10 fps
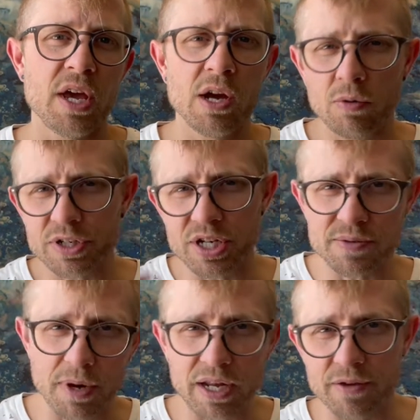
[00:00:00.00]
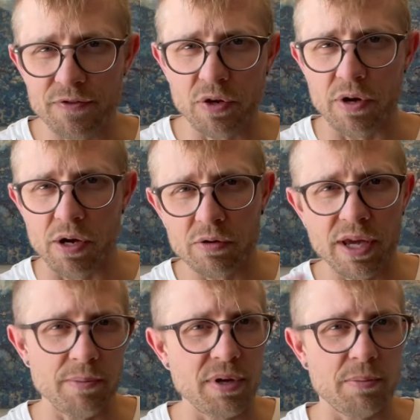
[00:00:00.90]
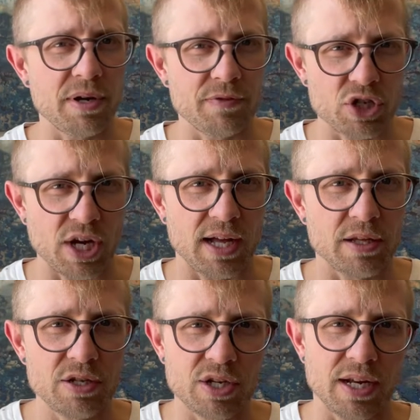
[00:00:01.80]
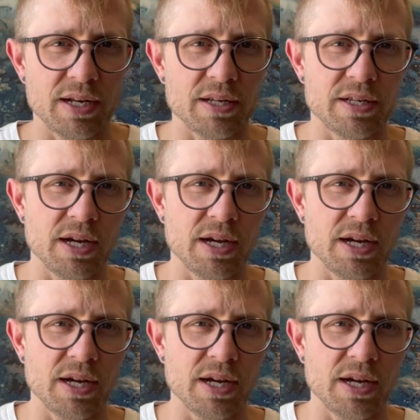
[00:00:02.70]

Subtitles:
which, as many of you know, can be a bit of a challenge, and